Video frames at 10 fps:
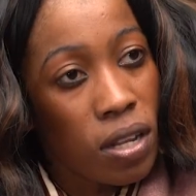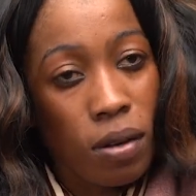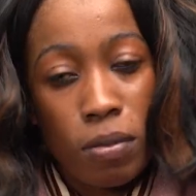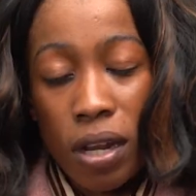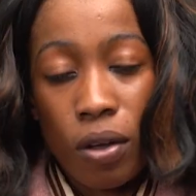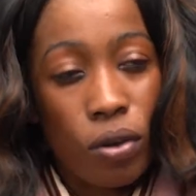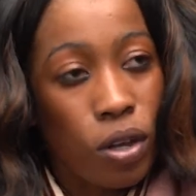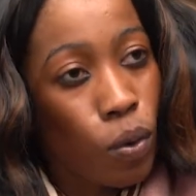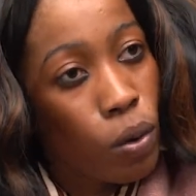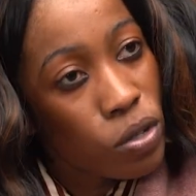they'll be like,
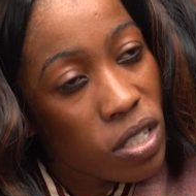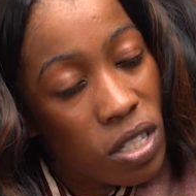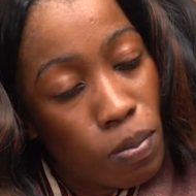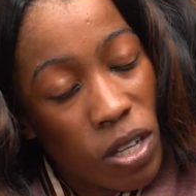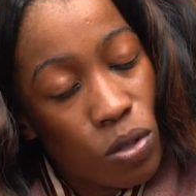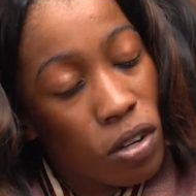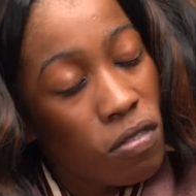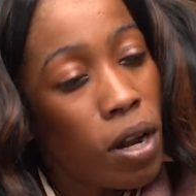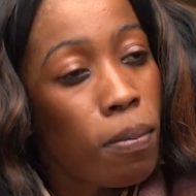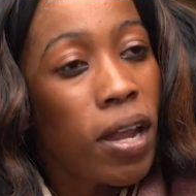okay, why was this person
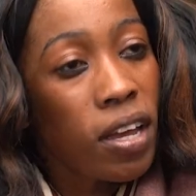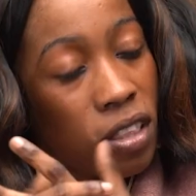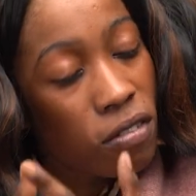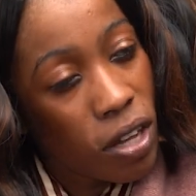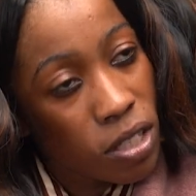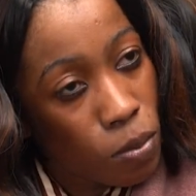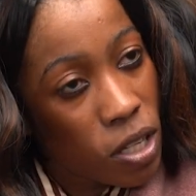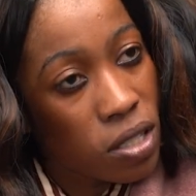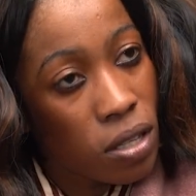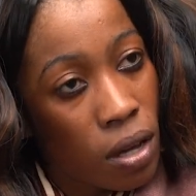even applying in the first place?